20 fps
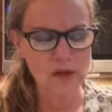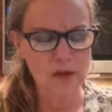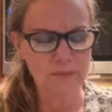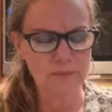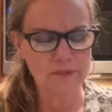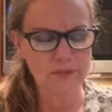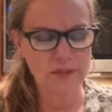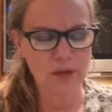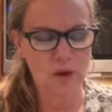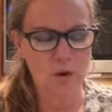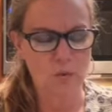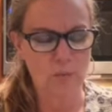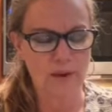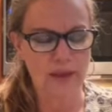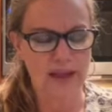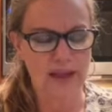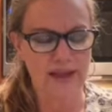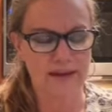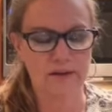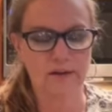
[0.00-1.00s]
So we
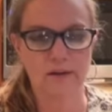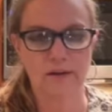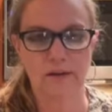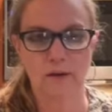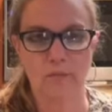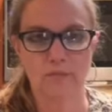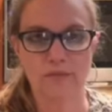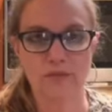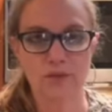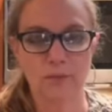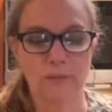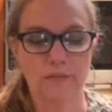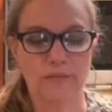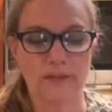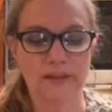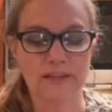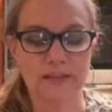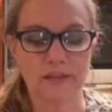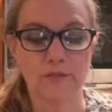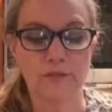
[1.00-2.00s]
had, doing
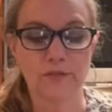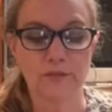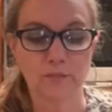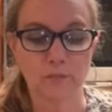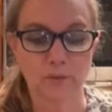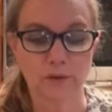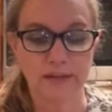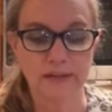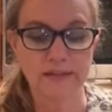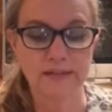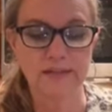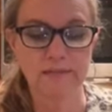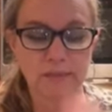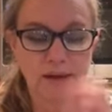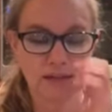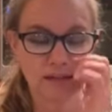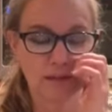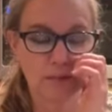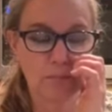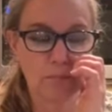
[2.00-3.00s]
things in threes
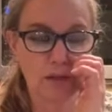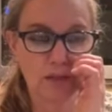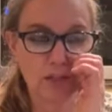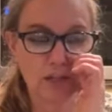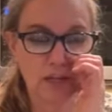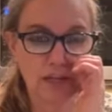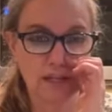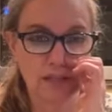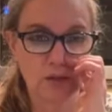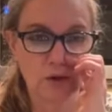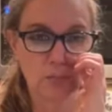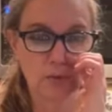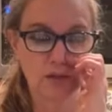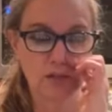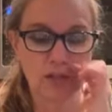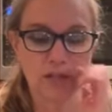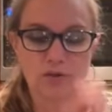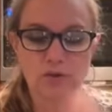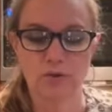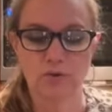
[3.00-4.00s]
makes it much easier
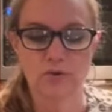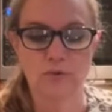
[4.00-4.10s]
to